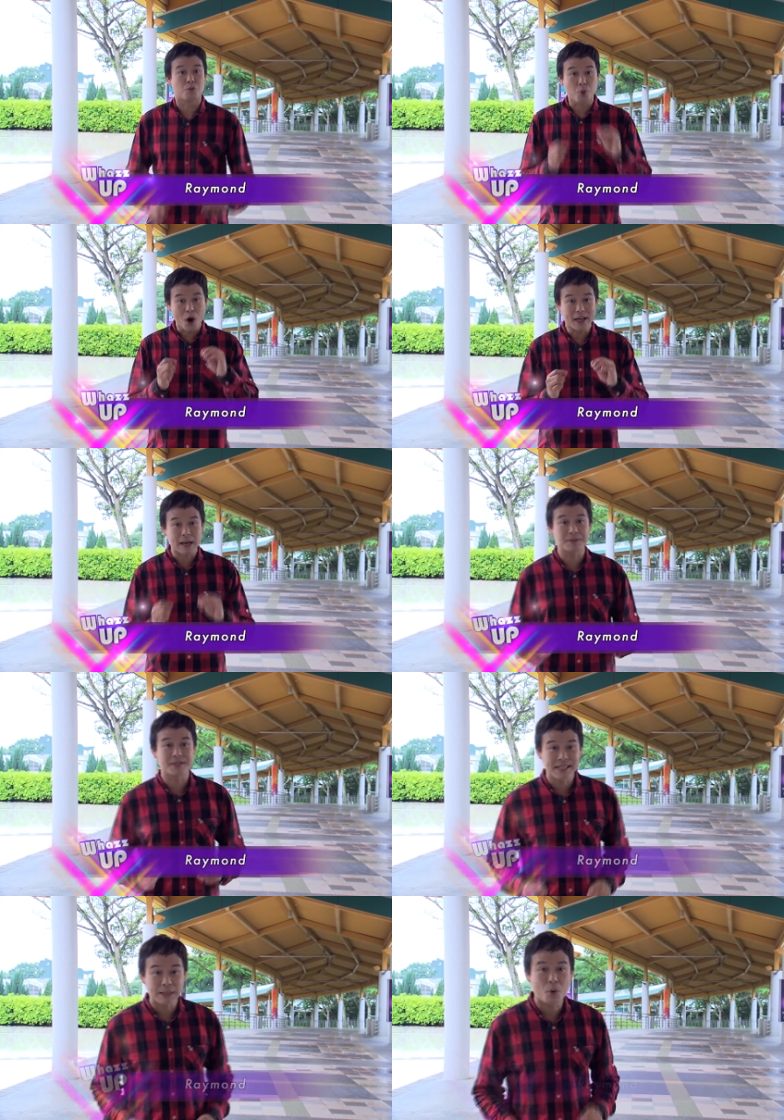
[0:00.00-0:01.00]
Rok Cup
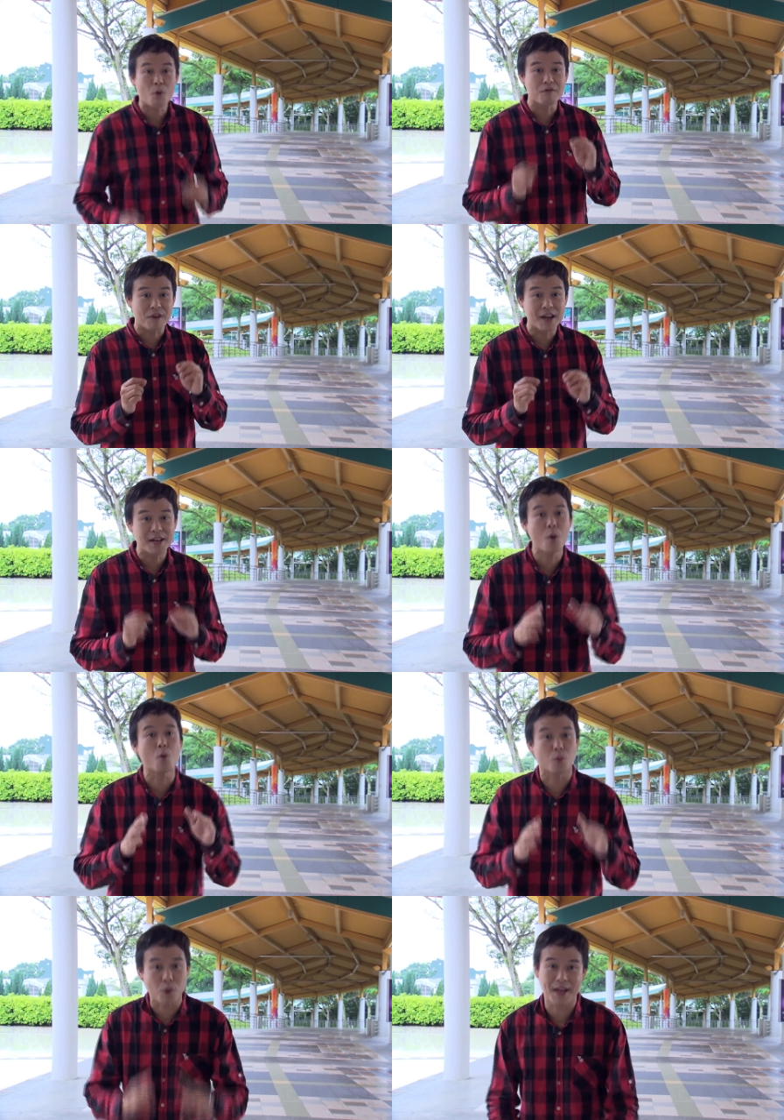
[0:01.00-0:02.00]
Singapore final
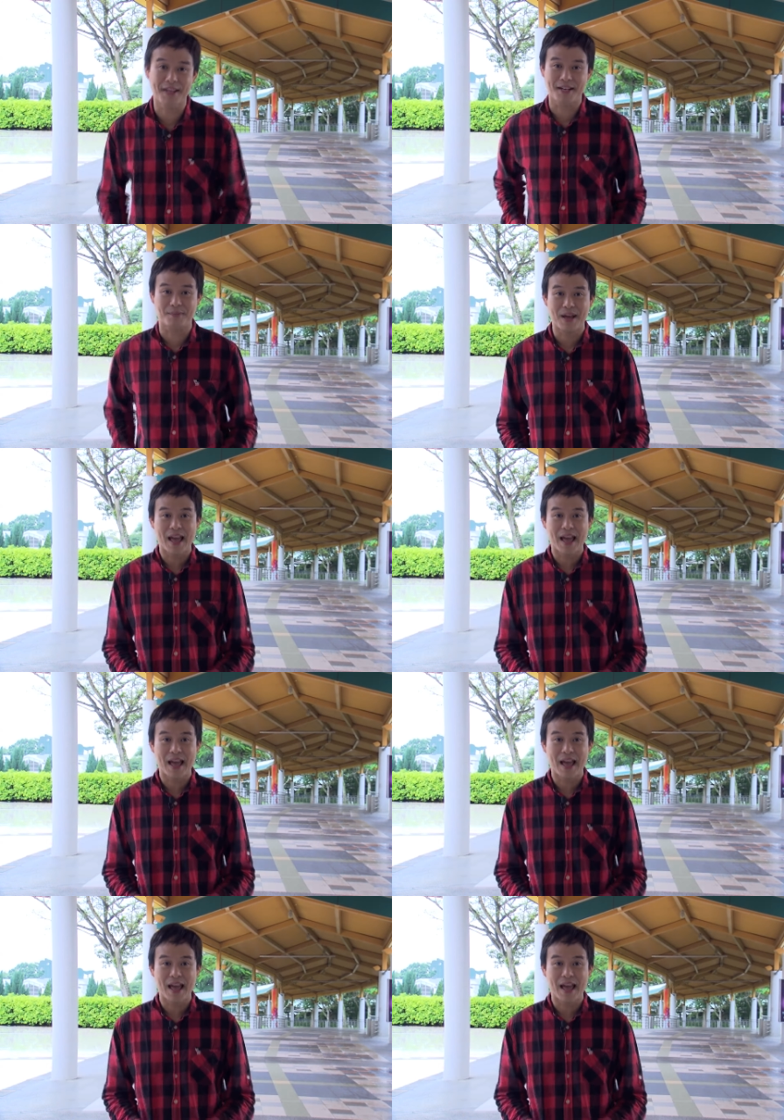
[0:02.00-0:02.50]
right here.